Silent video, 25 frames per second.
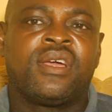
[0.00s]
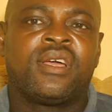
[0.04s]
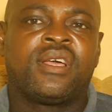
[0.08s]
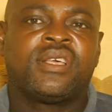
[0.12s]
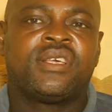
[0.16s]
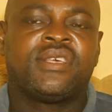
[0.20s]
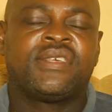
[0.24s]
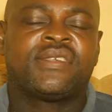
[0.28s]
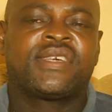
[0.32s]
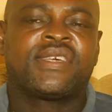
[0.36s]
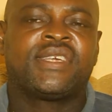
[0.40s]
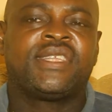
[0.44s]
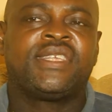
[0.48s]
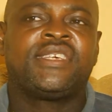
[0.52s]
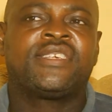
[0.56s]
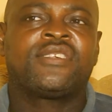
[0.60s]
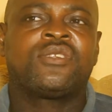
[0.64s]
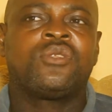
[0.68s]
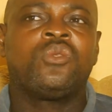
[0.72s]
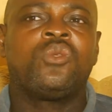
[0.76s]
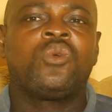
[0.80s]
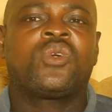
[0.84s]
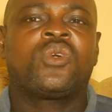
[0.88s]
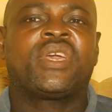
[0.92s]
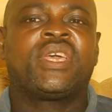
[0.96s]
he said he's
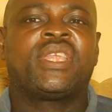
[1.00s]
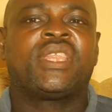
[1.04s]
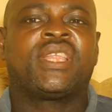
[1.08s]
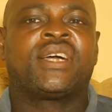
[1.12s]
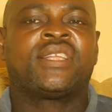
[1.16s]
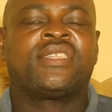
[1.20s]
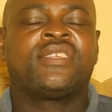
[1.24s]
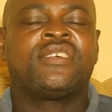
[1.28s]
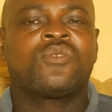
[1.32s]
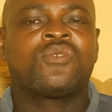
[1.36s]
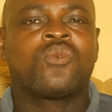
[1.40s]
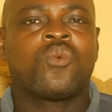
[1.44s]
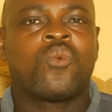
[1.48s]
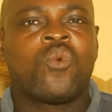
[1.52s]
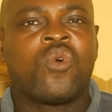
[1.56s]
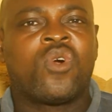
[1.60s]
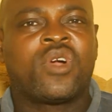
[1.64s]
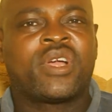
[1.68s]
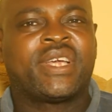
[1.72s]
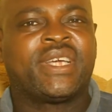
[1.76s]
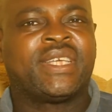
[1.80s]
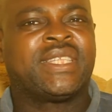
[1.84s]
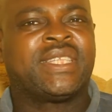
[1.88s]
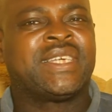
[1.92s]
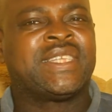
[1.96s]
looking at this
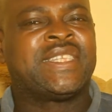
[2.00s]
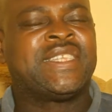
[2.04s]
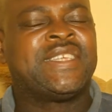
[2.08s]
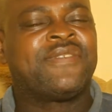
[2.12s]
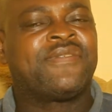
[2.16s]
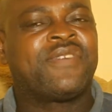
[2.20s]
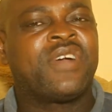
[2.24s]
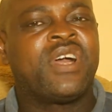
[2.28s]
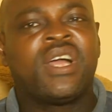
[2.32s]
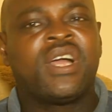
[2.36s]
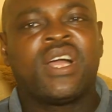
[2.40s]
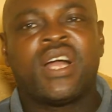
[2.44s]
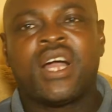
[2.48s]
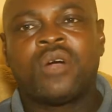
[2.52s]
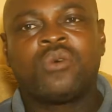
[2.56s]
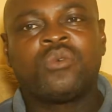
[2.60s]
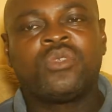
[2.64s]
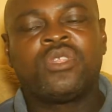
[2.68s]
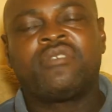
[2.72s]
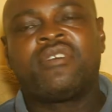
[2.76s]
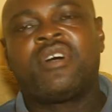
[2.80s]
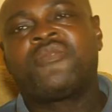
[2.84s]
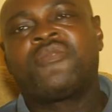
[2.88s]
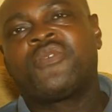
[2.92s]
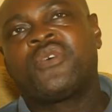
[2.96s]
walk in a different. I will
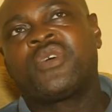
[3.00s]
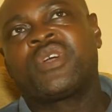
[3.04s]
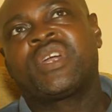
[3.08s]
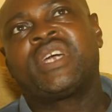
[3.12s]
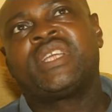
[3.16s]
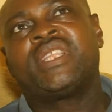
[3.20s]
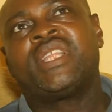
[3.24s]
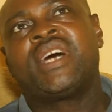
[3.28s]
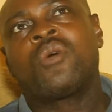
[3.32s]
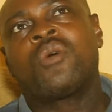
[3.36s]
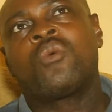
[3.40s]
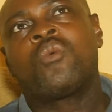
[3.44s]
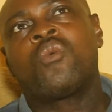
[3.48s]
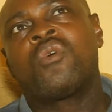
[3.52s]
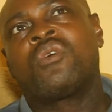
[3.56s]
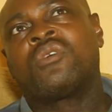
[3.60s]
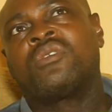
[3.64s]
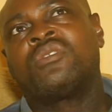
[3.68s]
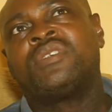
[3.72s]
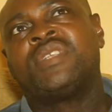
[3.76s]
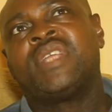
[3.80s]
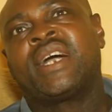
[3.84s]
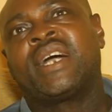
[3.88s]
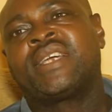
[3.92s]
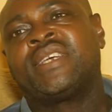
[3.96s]
never forget that
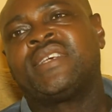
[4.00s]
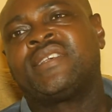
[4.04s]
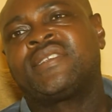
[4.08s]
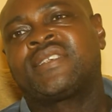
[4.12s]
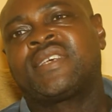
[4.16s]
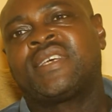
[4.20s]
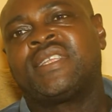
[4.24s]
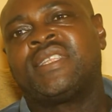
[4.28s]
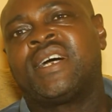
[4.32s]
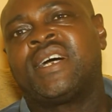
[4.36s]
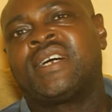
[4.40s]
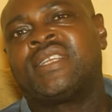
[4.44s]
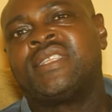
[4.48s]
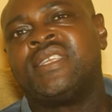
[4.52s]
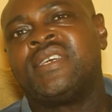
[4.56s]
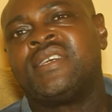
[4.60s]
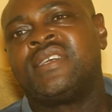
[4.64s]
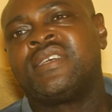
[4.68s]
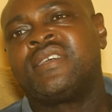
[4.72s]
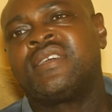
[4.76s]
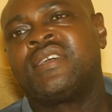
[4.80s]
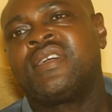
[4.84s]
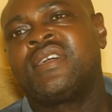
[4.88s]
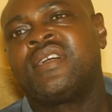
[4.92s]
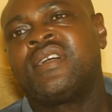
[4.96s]
word that he said that
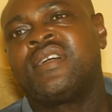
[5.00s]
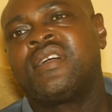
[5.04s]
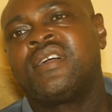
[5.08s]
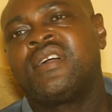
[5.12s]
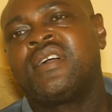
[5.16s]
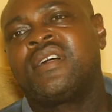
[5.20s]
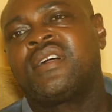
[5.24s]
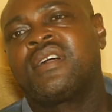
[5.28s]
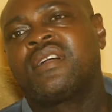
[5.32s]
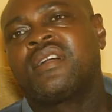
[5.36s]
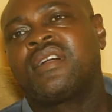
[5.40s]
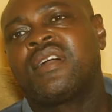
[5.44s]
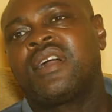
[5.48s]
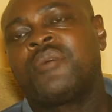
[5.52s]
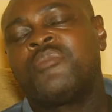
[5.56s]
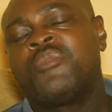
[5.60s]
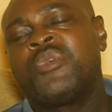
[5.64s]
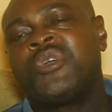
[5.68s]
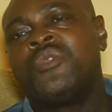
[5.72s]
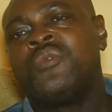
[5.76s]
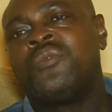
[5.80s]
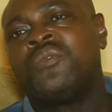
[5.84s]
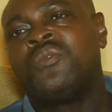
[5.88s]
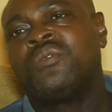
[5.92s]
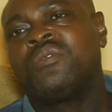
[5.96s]
day. I
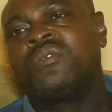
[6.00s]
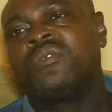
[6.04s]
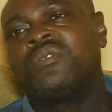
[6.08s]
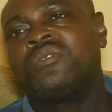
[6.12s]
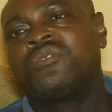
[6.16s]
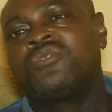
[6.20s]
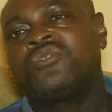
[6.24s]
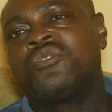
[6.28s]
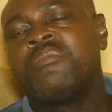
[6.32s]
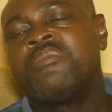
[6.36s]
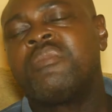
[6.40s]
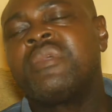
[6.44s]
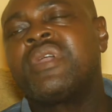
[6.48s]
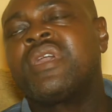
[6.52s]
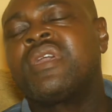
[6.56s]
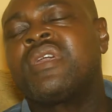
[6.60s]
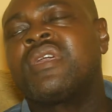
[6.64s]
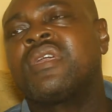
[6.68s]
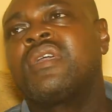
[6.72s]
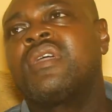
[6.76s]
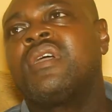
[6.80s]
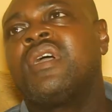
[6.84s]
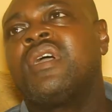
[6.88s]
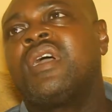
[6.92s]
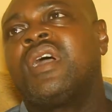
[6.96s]
mean, to me
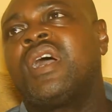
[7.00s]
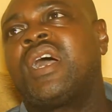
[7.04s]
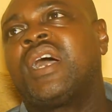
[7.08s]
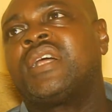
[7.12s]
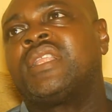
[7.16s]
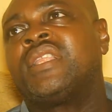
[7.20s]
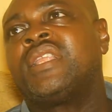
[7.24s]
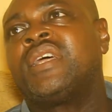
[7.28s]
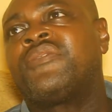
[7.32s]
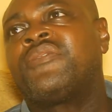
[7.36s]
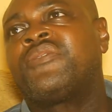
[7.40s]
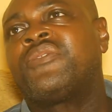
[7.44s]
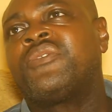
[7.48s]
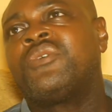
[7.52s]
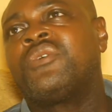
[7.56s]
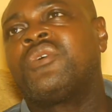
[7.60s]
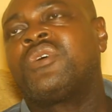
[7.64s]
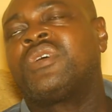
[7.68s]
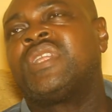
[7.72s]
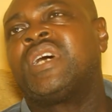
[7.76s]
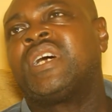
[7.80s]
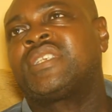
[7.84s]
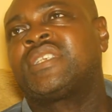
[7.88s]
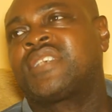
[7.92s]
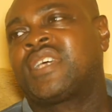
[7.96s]
and a few
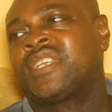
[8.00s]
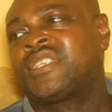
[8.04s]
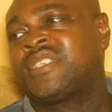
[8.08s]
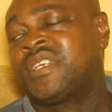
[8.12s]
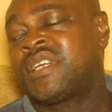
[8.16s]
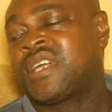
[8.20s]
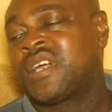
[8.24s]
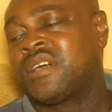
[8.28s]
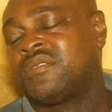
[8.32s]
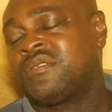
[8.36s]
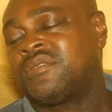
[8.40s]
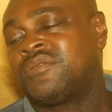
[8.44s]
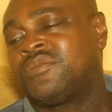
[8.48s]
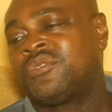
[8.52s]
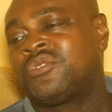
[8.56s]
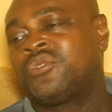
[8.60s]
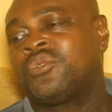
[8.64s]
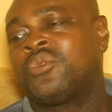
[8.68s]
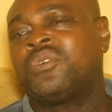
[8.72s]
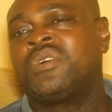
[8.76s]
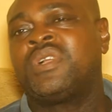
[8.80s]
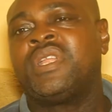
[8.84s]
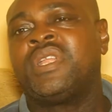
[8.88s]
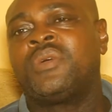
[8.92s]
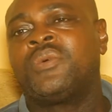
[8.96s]
others. I think I was with
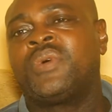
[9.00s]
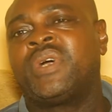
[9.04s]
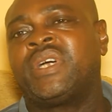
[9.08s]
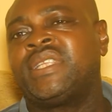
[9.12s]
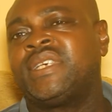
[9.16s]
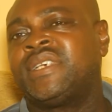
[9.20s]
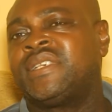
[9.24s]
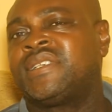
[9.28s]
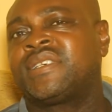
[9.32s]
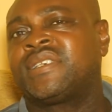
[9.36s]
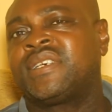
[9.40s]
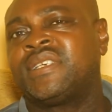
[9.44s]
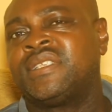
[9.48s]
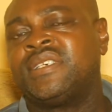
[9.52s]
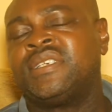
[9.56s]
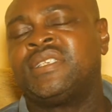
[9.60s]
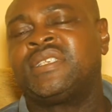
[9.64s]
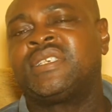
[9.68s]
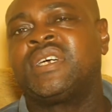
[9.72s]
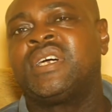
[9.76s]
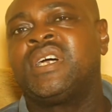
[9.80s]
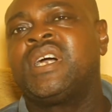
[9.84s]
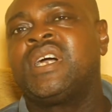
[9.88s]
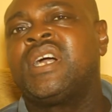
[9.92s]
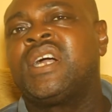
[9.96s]
Ogli when he said it.
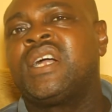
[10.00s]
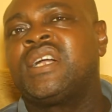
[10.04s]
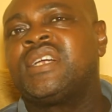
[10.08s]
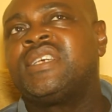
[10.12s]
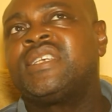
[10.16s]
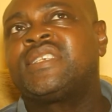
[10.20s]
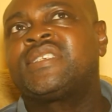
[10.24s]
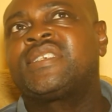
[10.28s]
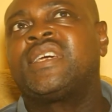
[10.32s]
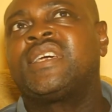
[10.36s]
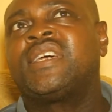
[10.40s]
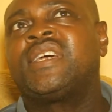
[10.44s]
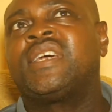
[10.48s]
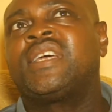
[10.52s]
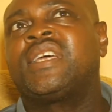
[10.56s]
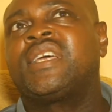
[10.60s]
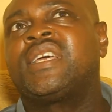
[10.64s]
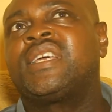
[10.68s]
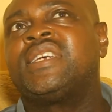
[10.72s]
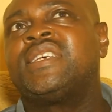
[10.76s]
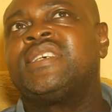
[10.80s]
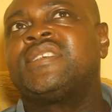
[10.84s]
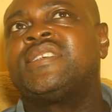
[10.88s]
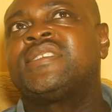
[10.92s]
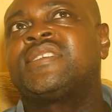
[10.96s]
He said
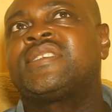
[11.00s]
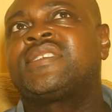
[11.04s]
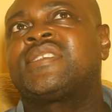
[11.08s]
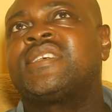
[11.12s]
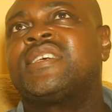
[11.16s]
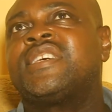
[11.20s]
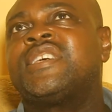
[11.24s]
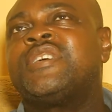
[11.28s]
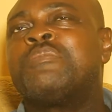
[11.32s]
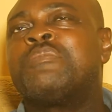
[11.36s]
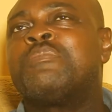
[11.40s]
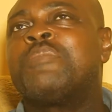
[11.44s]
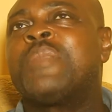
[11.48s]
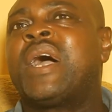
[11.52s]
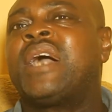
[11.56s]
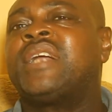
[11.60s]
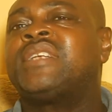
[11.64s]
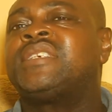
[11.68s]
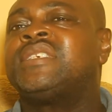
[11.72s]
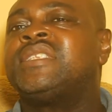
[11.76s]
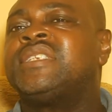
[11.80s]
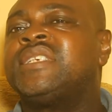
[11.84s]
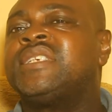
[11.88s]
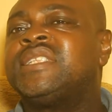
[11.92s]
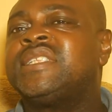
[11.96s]
he's
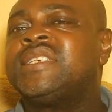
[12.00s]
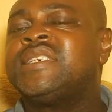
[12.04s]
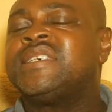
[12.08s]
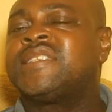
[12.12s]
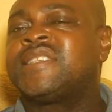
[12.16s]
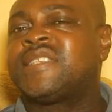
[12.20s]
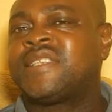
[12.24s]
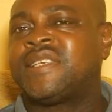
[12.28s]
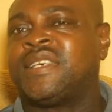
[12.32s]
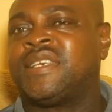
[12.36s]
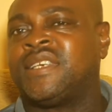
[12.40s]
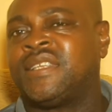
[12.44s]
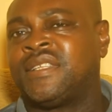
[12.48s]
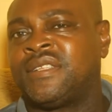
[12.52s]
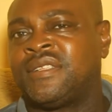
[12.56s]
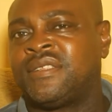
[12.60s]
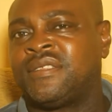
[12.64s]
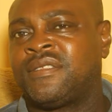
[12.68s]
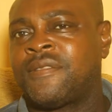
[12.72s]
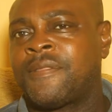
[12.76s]
imagining this thing